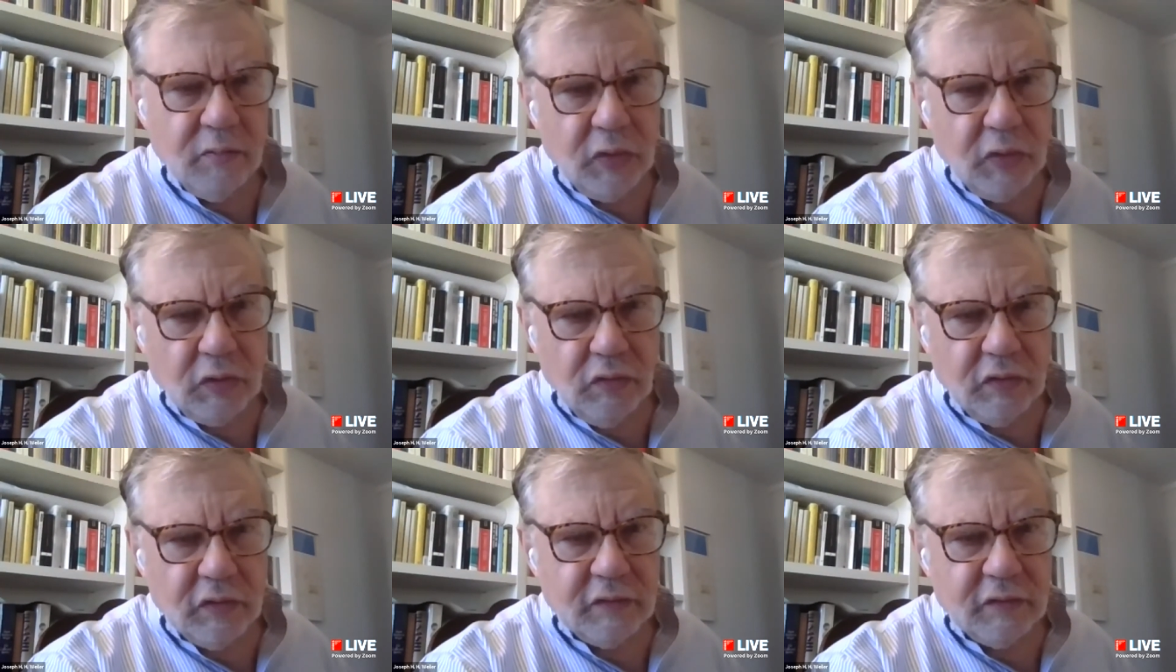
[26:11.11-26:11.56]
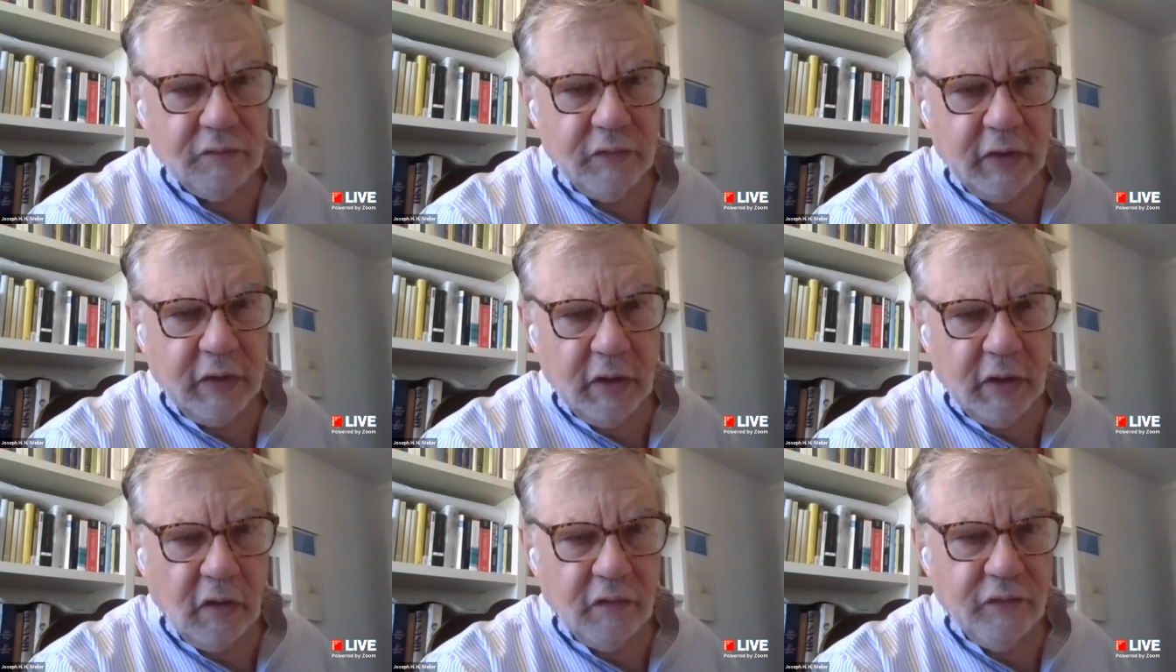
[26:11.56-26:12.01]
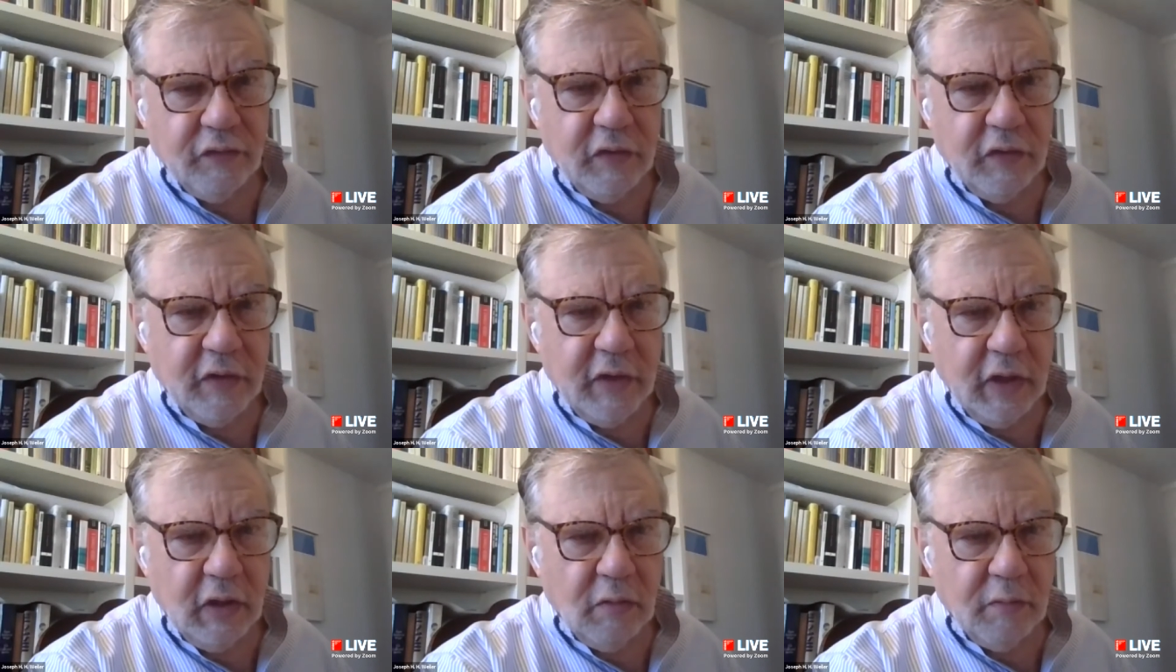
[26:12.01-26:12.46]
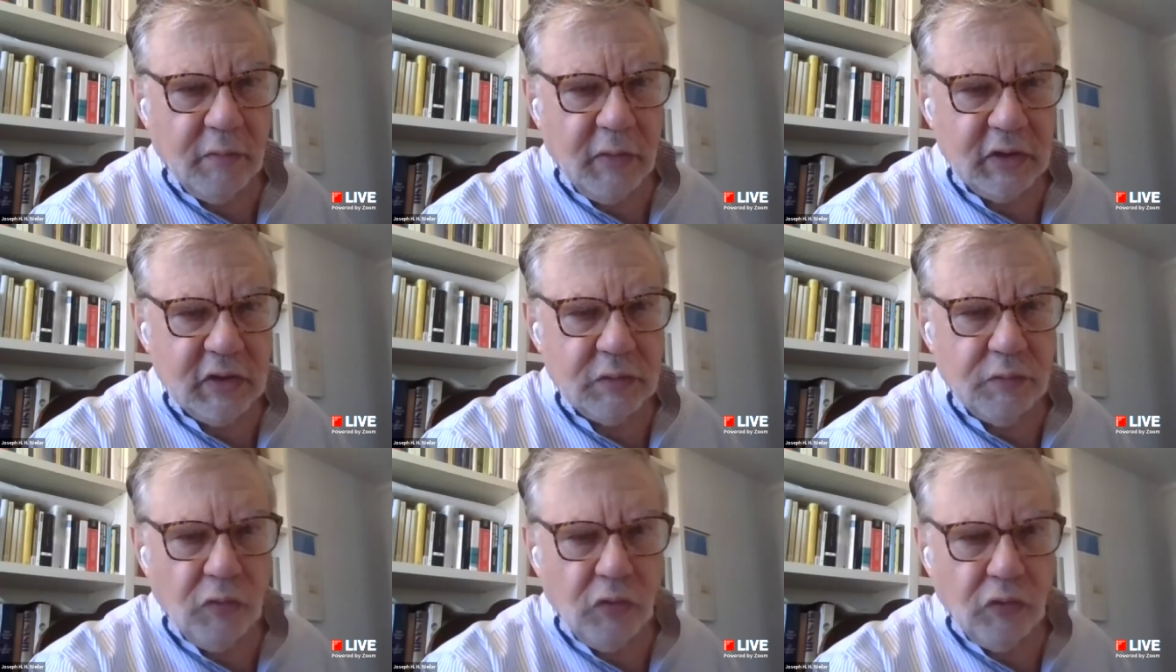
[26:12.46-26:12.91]
because very often they are
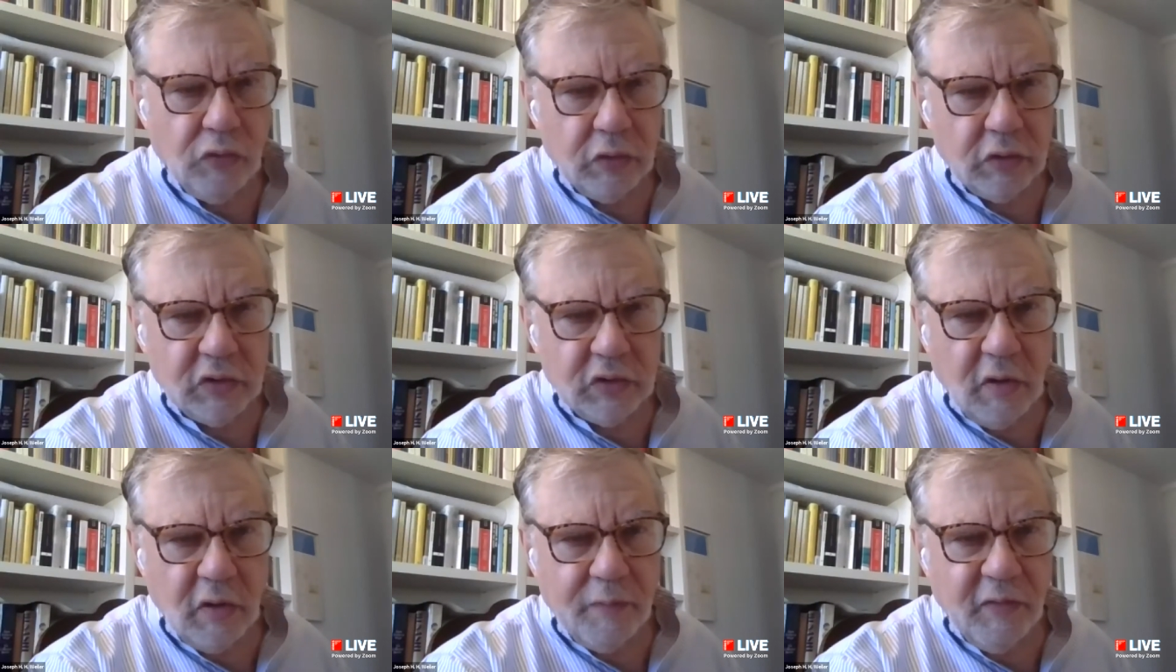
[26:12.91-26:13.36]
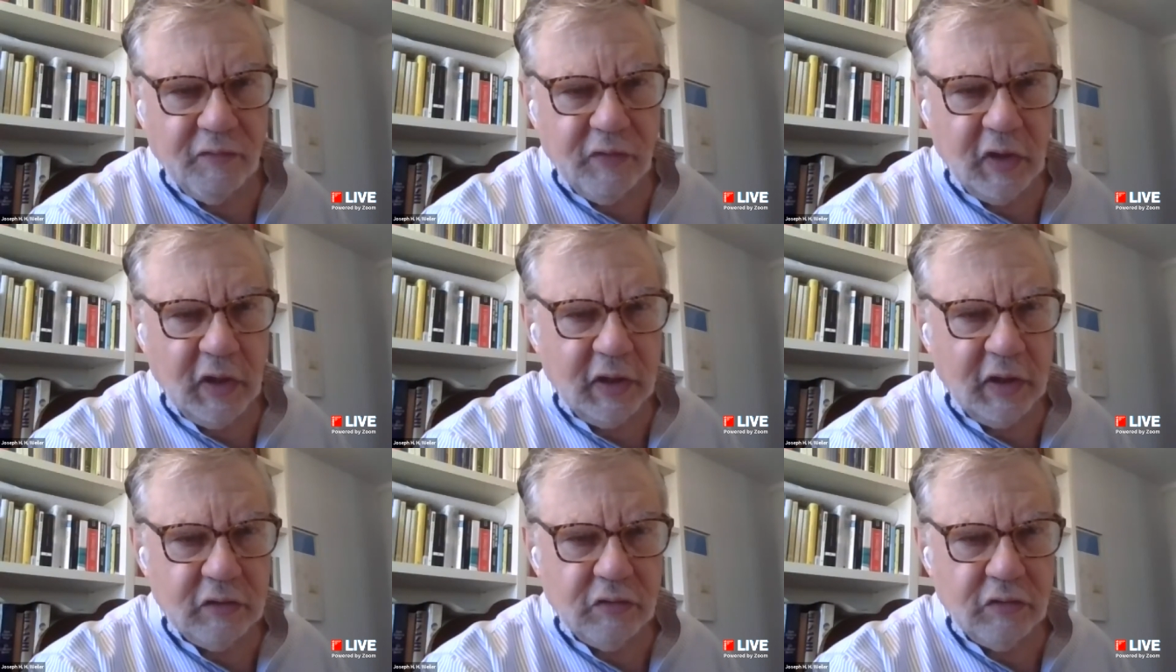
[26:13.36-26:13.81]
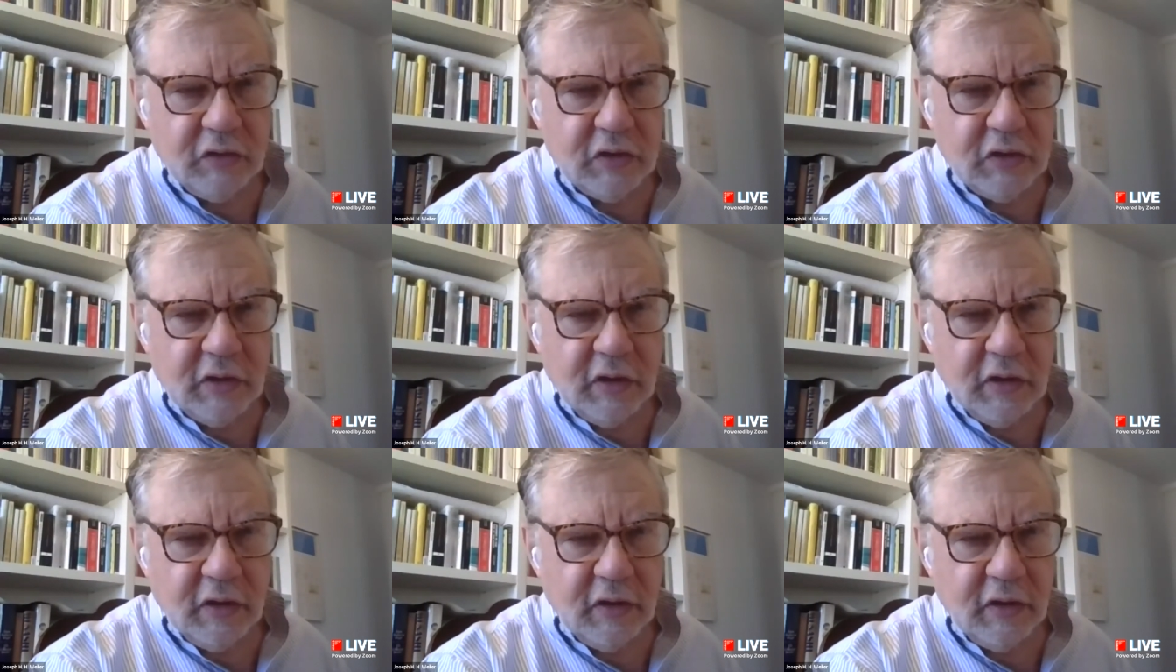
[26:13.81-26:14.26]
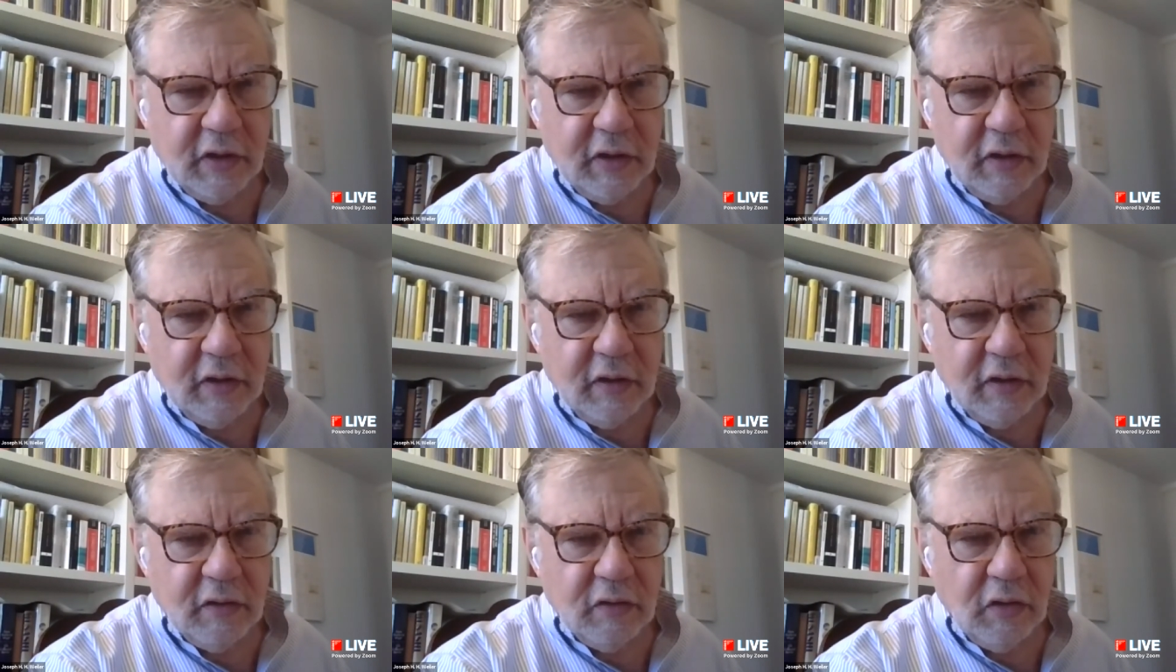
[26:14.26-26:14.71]
much more on top of the literature
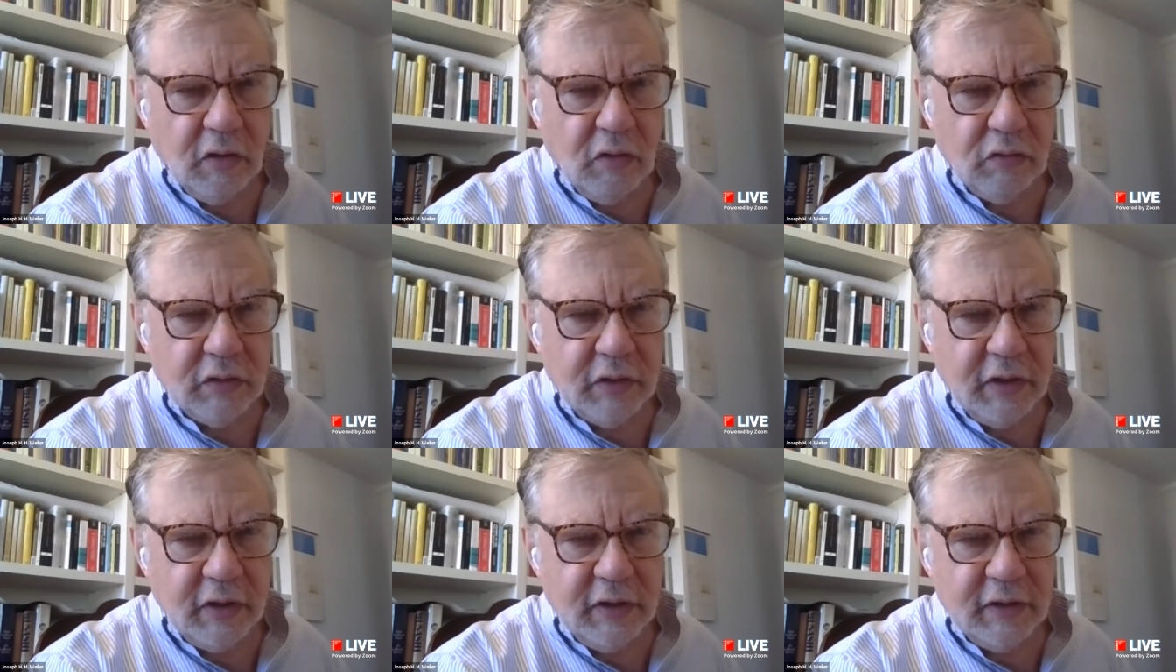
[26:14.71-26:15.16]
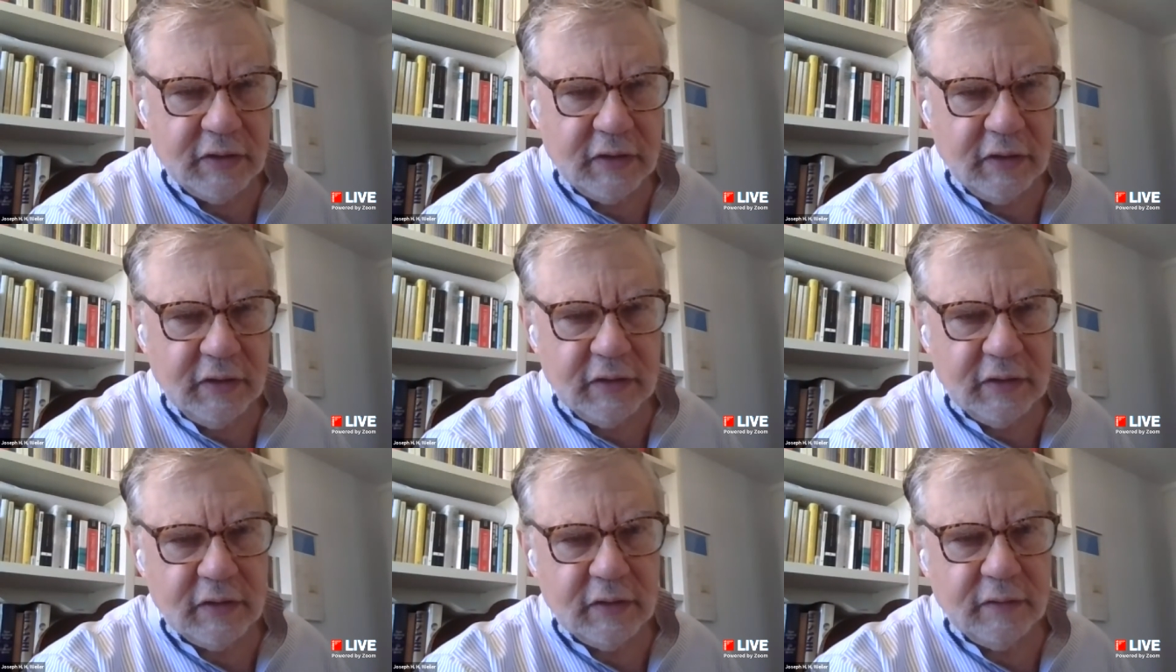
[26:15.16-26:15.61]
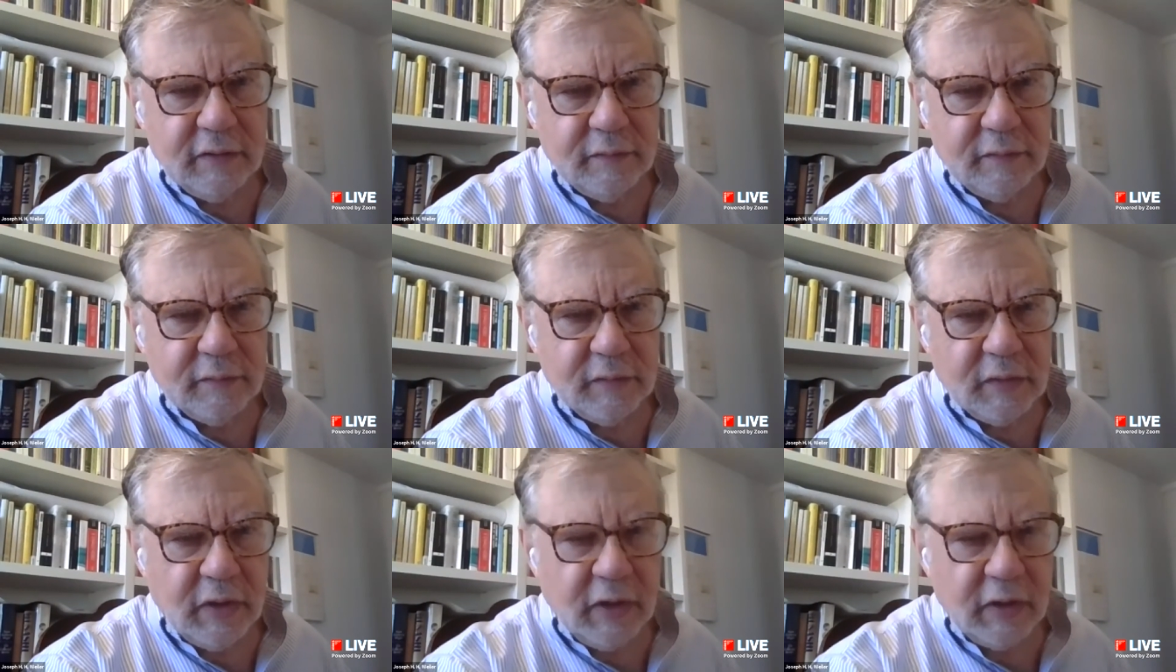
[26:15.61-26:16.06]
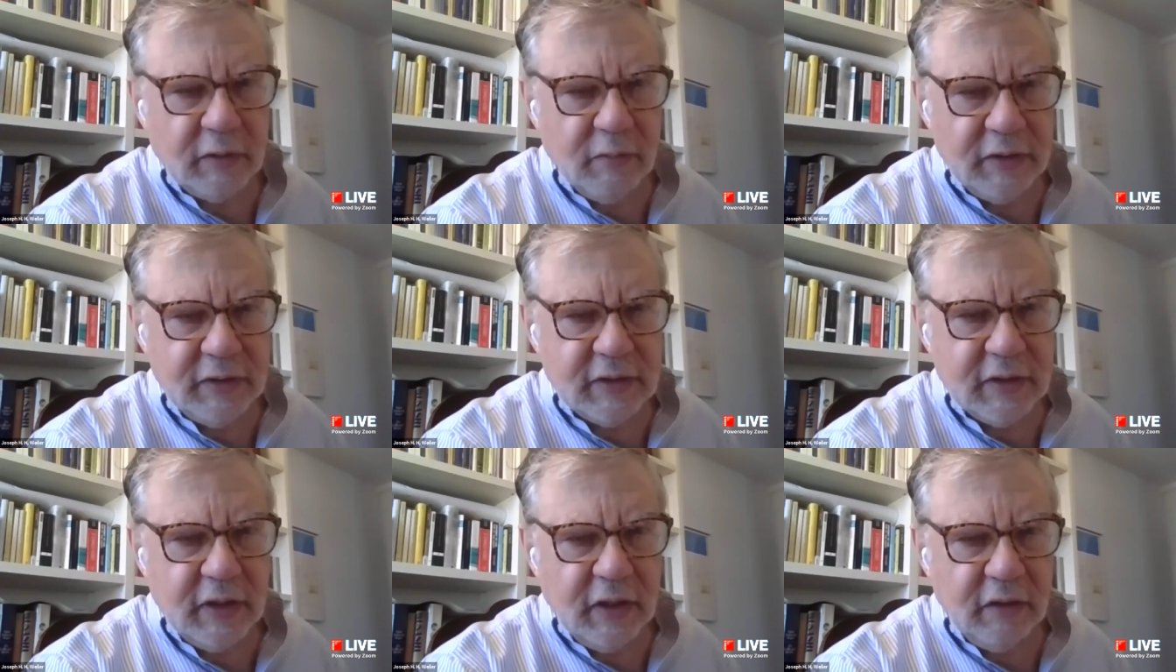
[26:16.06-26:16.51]
than the old geezers like
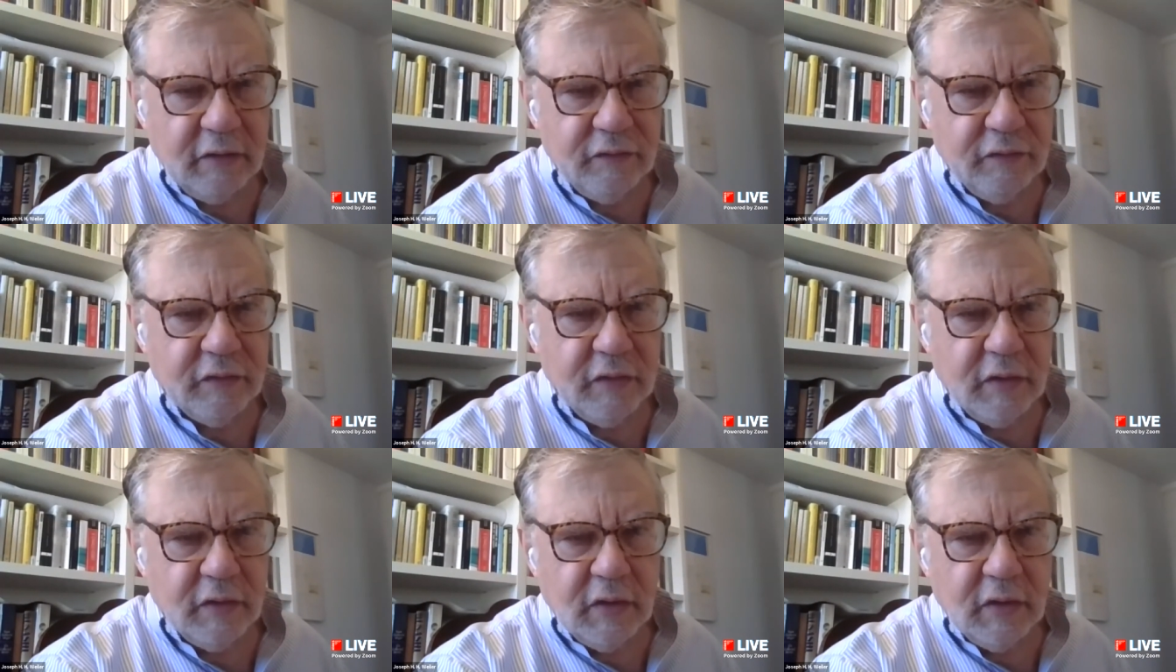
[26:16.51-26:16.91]
myself.